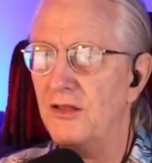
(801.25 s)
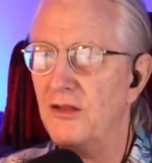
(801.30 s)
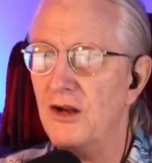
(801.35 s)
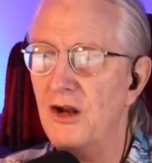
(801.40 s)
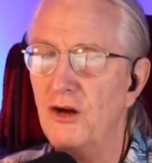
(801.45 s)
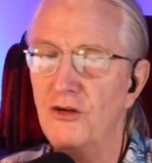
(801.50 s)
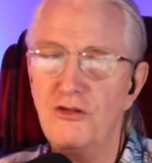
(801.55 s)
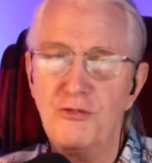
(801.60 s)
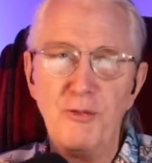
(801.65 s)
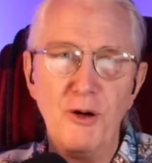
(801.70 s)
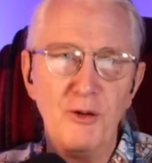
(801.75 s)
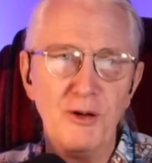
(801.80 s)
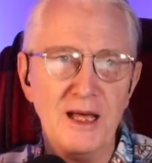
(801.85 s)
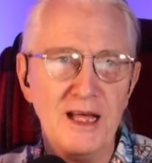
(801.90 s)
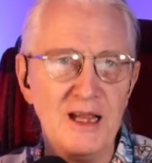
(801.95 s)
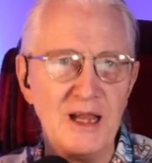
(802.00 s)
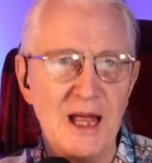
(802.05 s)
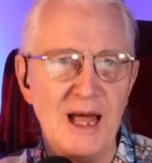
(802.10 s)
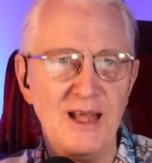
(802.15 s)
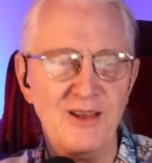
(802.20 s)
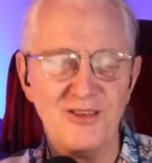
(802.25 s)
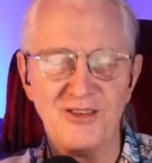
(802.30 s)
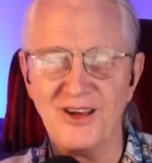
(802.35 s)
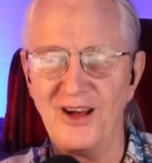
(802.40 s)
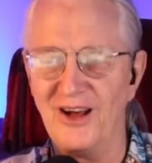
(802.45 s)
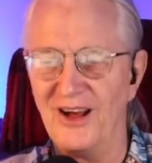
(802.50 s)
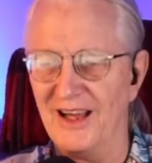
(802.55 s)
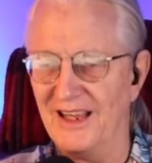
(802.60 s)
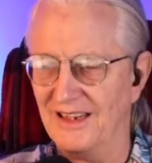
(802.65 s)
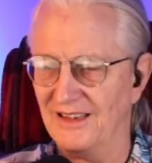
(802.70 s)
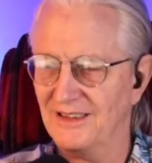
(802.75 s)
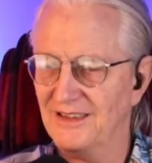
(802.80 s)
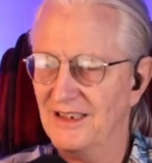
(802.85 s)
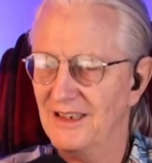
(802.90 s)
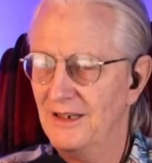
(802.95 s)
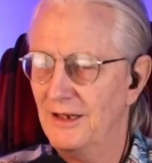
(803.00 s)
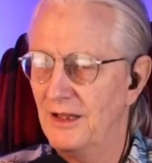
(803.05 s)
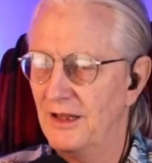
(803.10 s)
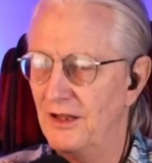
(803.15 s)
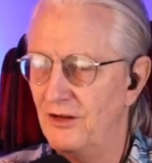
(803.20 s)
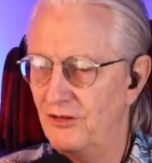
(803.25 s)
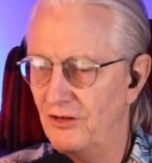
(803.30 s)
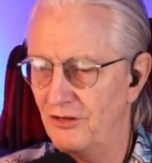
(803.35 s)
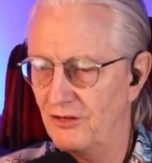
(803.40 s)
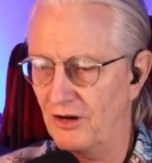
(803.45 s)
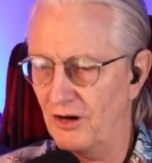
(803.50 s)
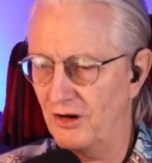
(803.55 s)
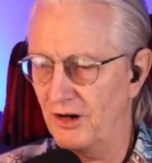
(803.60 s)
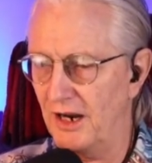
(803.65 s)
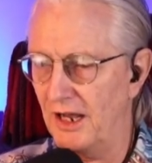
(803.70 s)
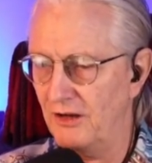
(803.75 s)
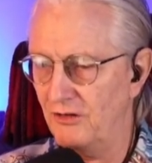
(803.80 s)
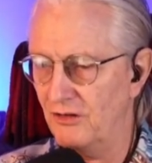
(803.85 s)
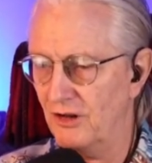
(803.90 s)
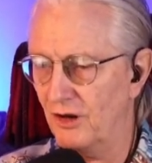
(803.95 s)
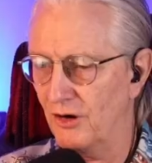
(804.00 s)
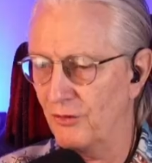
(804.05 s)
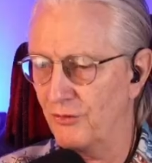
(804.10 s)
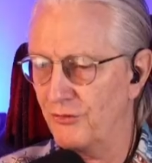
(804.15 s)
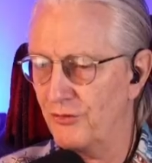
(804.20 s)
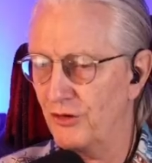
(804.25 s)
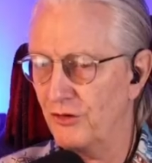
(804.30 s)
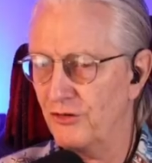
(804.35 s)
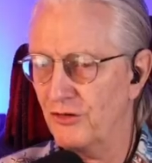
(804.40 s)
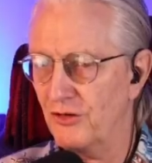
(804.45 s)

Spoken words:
the no smoking light's on. This is our nice little first